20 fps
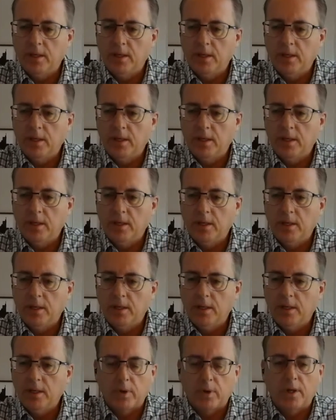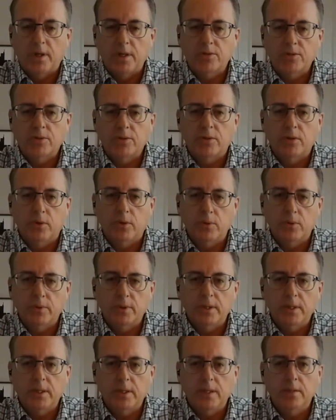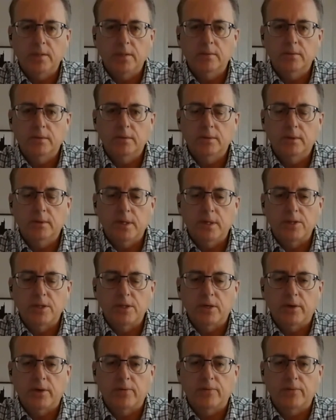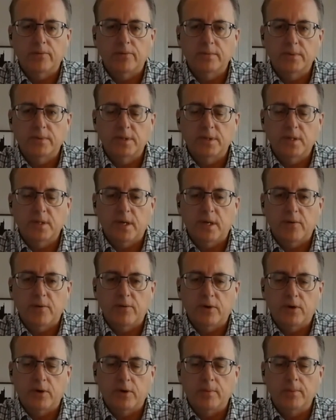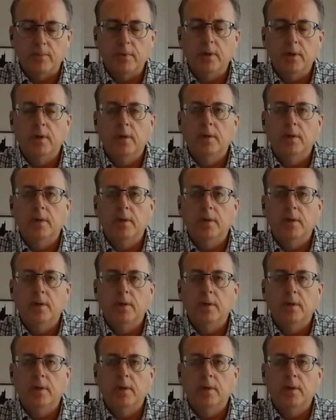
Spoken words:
We're an electrical only engineering design firm,